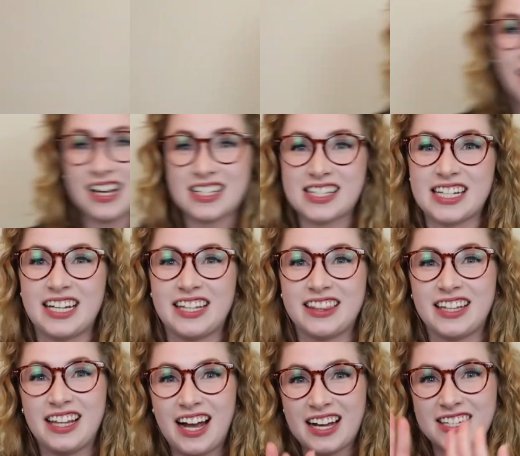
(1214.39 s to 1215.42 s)
And lastly,
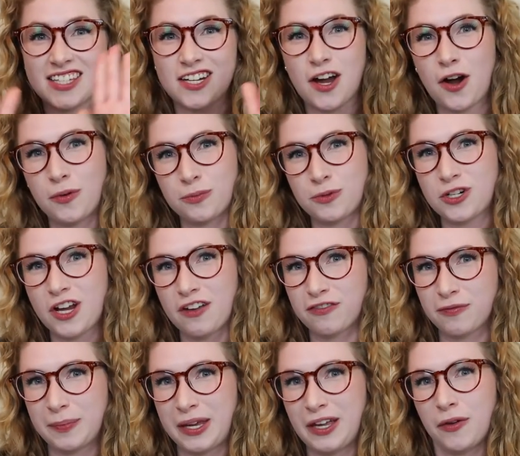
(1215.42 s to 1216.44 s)
the last home
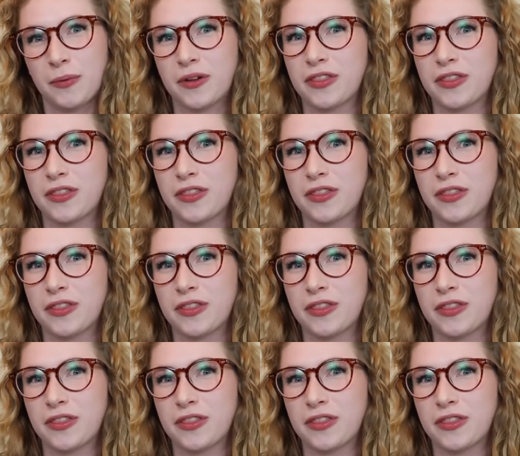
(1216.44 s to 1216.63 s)
chef meal